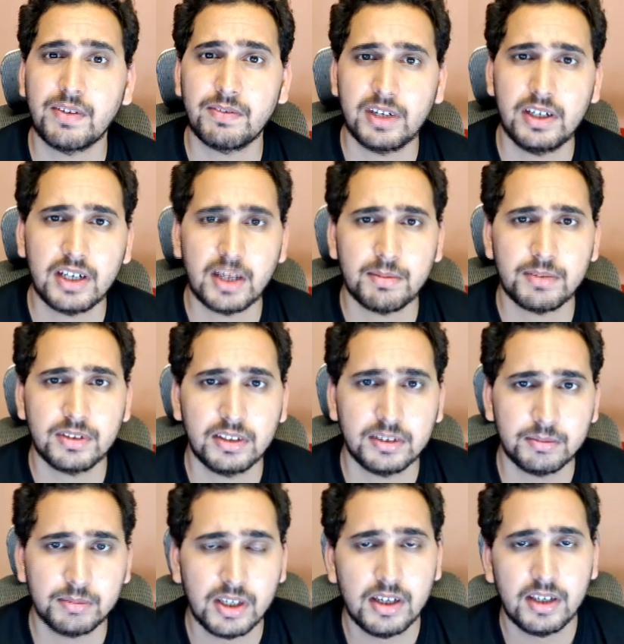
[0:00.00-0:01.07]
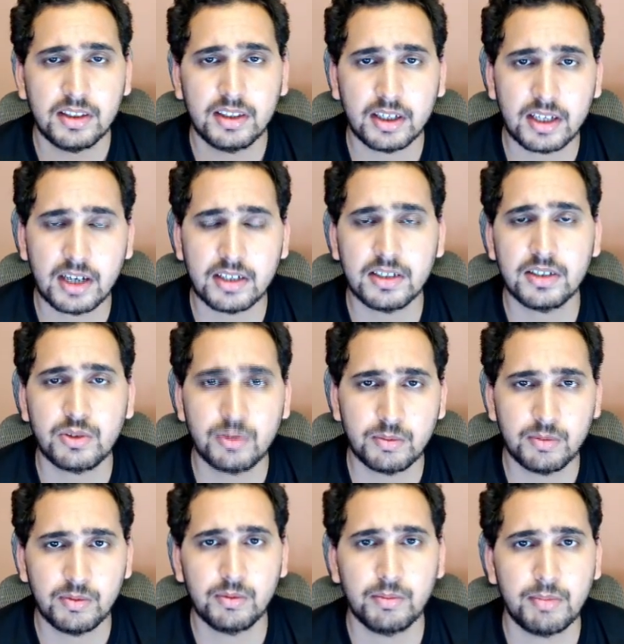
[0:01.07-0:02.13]
several types. The crashes
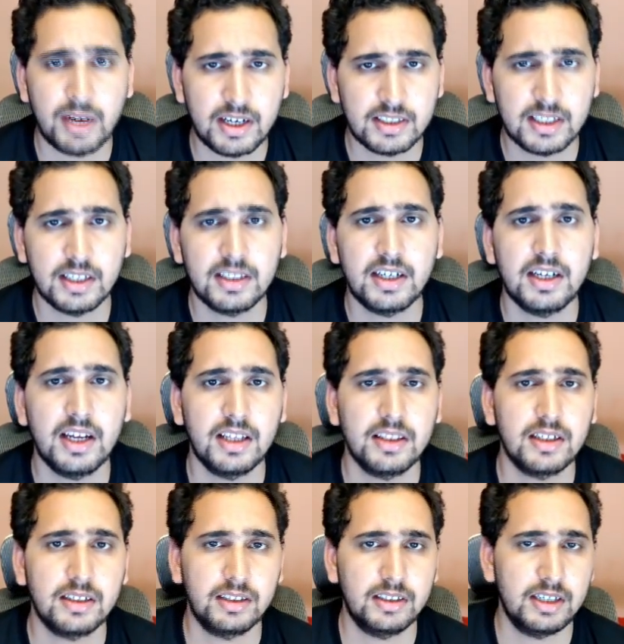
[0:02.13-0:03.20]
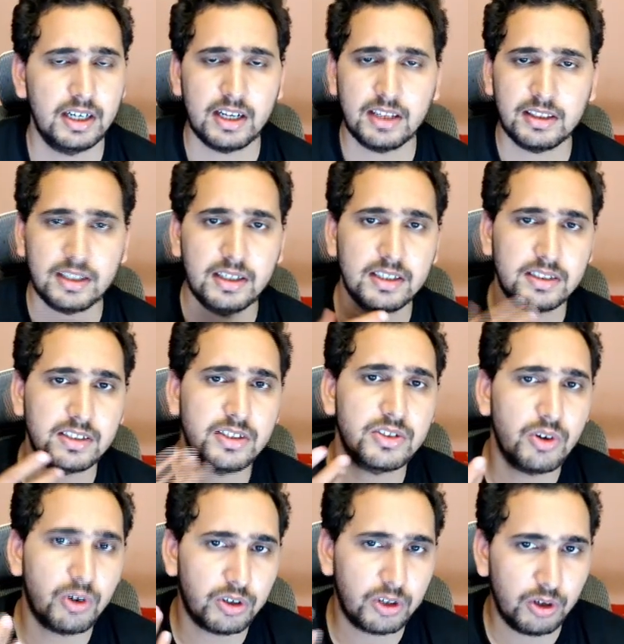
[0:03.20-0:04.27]
might say that, hey, the data in that disk
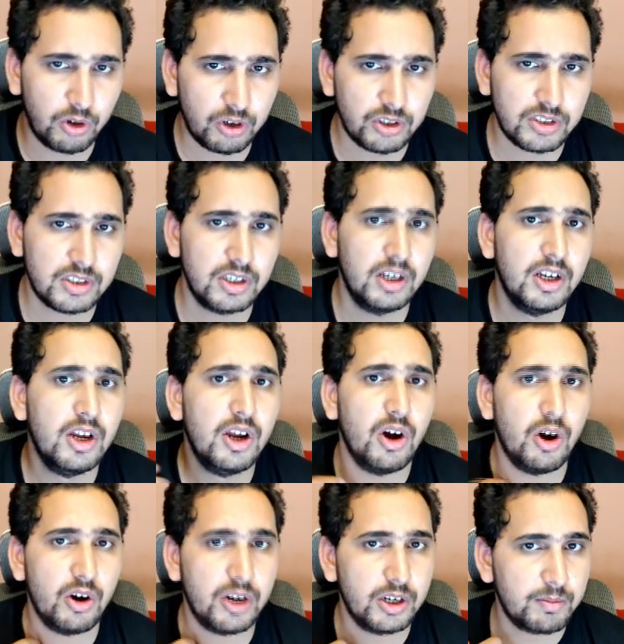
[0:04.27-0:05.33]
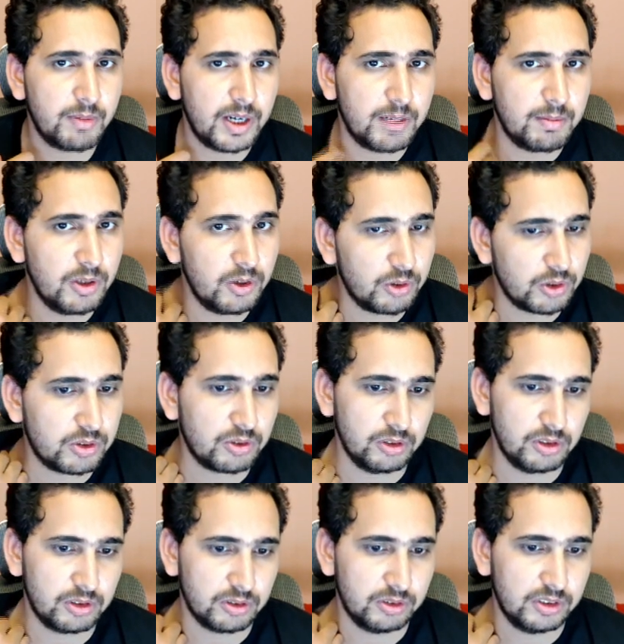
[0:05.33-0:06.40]
is not lost, or it might be lost
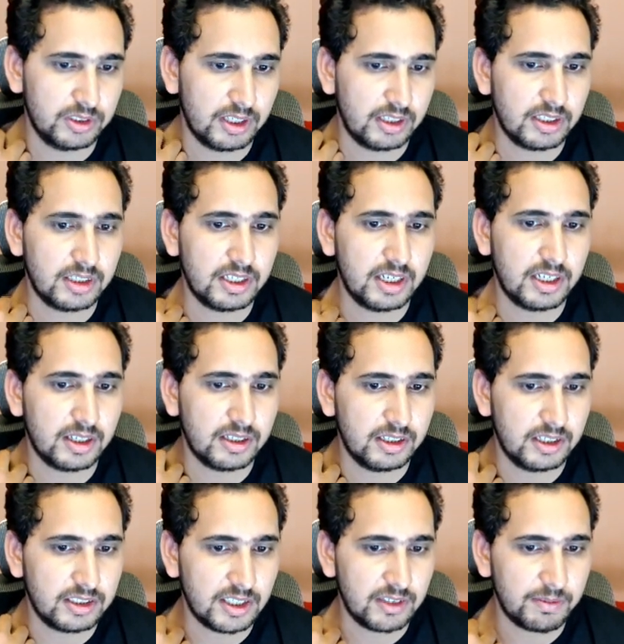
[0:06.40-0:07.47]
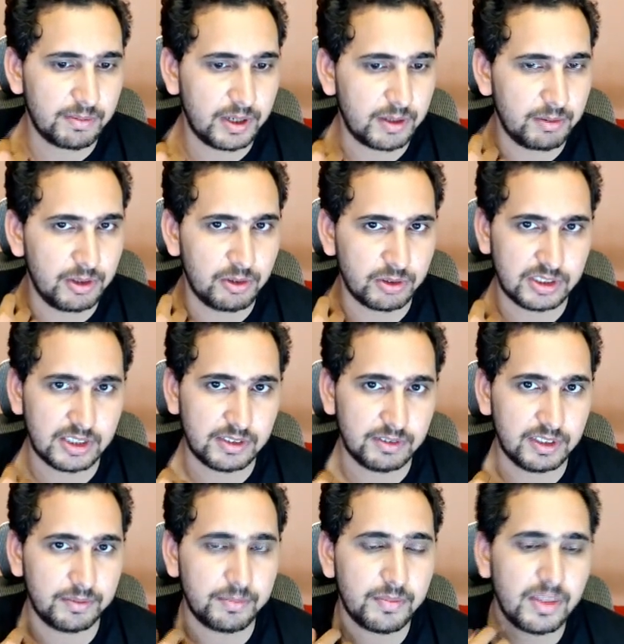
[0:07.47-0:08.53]
also, right? The data itself might be lost as
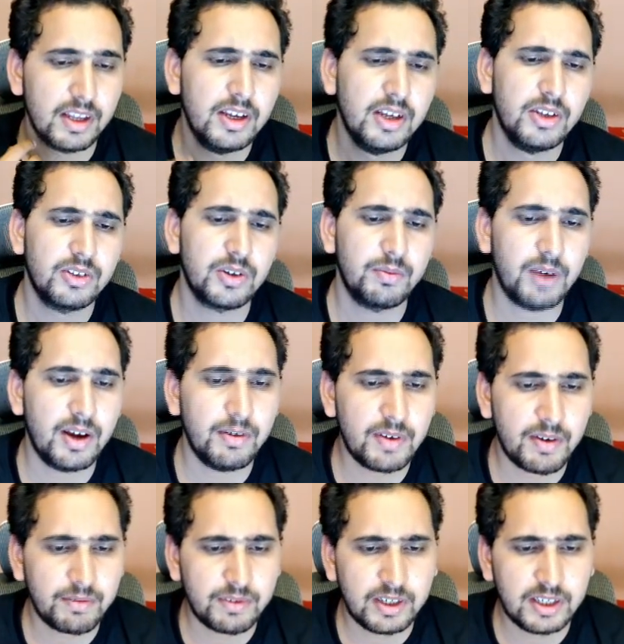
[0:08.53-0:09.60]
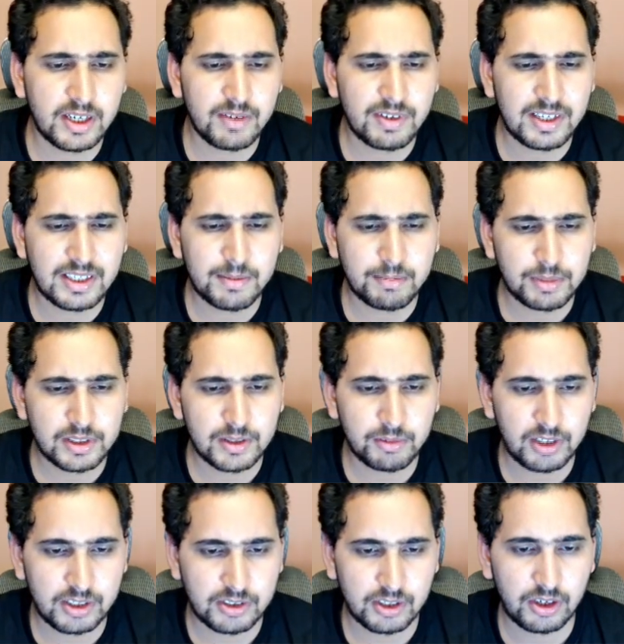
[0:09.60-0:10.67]
well. So I've written a very simple
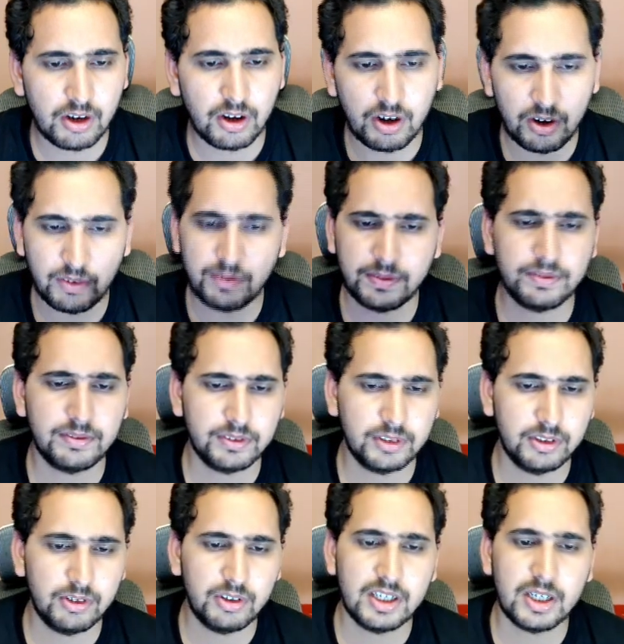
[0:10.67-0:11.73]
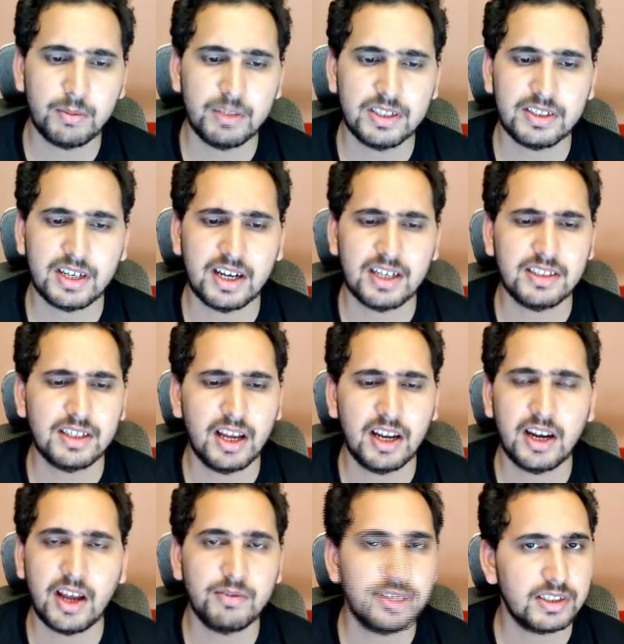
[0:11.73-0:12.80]
simulation of, database crash,
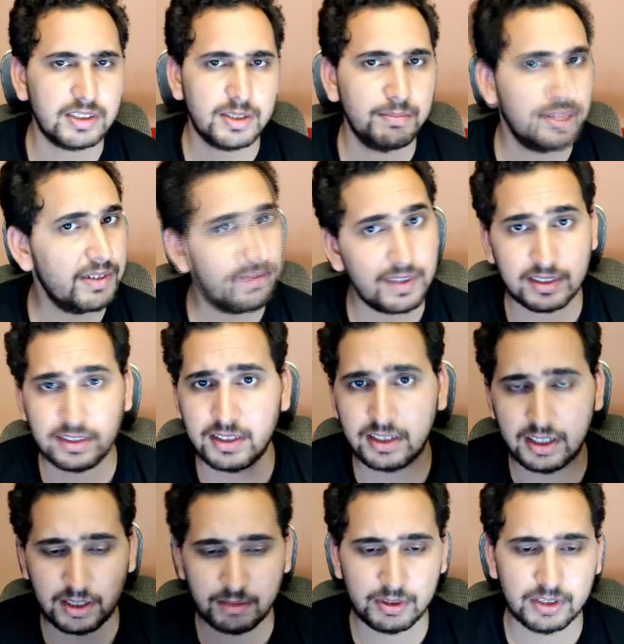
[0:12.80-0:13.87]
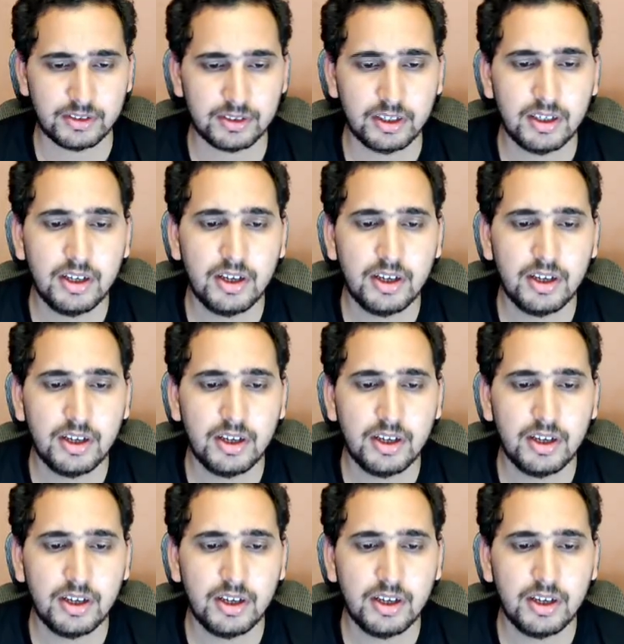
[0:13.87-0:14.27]
and I've just simply flushed the database.